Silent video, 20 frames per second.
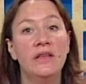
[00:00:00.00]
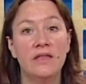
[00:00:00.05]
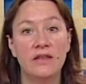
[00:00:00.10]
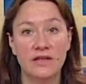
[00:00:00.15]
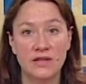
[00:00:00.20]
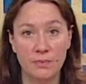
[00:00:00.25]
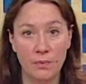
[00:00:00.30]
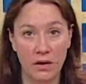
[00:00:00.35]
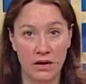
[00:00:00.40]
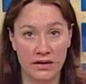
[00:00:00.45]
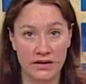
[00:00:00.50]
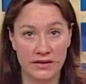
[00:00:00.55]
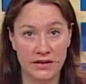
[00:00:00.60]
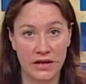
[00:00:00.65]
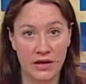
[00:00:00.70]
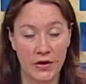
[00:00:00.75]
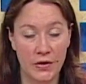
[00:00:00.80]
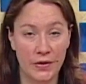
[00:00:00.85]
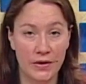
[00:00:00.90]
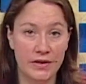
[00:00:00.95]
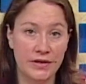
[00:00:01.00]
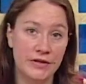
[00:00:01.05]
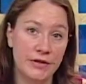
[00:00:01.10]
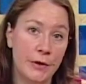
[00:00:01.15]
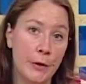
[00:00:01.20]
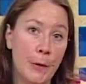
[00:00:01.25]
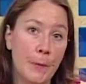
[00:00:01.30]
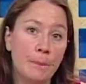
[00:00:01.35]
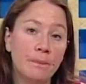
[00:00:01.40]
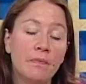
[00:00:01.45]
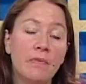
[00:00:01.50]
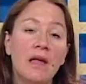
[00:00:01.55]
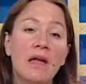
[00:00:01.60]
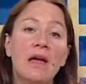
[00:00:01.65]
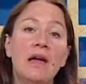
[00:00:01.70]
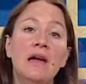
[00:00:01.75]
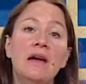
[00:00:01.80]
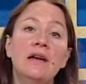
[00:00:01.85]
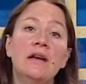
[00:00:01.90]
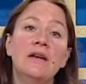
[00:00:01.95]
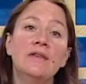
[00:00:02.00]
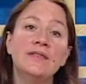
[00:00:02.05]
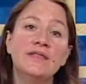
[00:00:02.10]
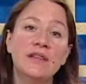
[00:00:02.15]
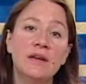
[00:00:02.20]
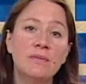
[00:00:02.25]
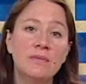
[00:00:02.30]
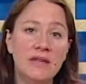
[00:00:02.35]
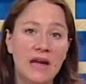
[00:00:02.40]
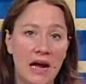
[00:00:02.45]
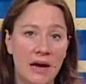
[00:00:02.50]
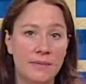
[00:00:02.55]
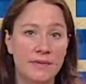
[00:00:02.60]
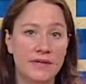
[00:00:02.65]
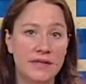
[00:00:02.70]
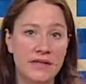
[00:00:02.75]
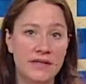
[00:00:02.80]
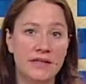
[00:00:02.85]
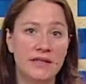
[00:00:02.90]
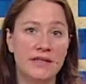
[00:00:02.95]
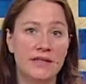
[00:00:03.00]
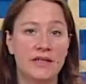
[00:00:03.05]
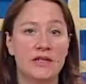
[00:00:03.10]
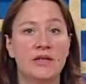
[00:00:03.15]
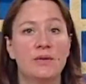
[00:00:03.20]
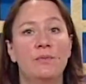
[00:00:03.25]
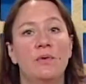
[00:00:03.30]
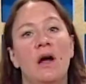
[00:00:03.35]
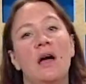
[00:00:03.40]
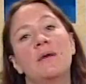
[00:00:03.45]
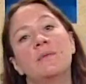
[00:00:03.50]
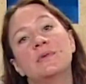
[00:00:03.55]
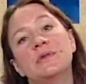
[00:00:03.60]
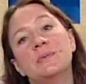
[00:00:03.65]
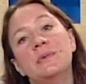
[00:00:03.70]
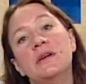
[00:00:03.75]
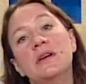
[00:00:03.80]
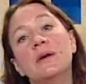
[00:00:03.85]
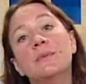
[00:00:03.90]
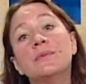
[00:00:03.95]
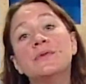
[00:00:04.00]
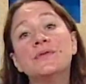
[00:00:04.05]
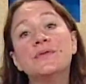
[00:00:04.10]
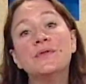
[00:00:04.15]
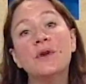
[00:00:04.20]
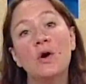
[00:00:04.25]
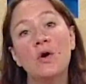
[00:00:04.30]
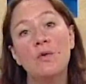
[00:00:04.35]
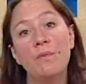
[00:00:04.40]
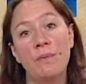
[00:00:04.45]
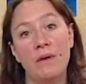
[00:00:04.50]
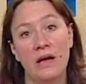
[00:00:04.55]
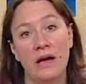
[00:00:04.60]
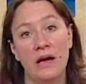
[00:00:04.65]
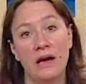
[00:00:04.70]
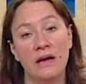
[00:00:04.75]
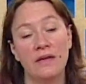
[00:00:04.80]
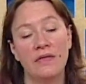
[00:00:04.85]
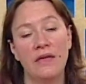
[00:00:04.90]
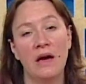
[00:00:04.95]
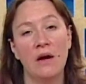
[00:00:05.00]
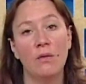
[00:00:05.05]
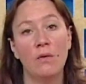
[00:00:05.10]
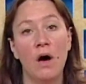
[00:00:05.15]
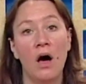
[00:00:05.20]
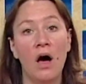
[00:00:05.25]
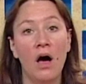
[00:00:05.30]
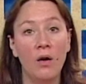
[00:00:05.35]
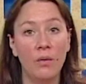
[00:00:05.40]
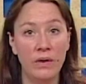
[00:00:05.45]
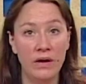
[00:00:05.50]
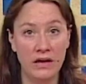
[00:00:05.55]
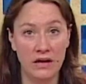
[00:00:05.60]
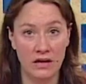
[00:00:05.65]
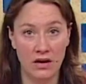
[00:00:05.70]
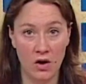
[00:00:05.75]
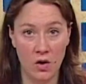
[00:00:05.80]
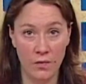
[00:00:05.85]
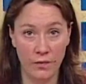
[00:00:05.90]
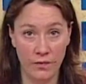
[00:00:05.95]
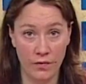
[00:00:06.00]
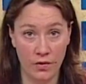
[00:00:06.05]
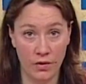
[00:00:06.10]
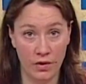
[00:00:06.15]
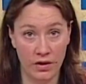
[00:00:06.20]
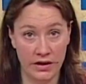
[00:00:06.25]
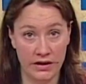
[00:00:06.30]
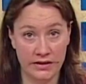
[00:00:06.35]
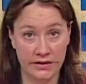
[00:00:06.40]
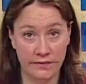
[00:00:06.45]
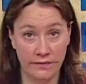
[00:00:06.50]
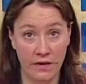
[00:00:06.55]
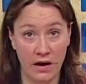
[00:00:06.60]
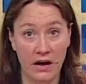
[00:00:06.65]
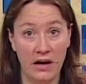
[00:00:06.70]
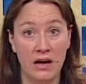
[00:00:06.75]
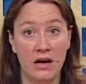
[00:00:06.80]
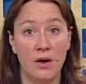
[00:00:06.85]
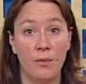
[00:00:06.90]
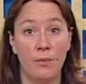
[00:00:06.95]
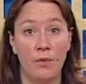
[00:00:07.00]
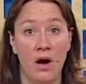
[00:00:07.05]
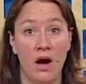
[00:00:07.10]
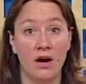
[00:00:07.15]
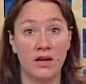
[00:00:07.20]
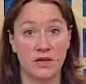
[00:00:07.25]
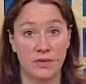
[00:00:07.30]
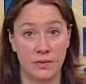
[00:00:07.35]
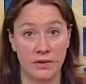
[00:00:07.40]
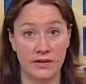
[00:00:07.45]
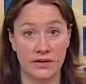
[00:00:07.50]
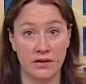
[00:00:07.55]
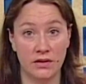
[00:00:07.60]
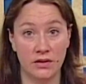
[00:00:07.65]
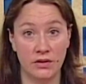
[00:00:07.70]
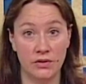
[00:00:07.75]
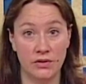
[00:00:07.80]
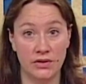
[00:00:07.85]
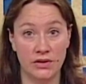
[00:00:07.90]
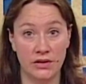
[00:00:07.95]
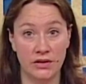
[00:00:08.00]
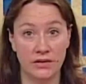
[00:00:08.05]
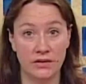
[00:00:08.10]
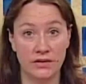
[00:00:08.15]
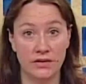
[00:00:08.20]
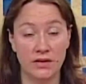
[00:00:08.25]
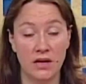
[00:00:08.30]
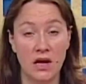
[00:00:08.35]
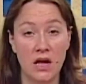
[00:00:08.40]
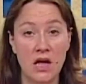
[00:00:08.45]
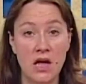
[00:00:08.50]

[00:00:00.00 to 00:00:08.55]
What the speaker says: the smartest thing you can do. Now, sometimes these decision problems become so big that all we can hope for is finding approximate solutions.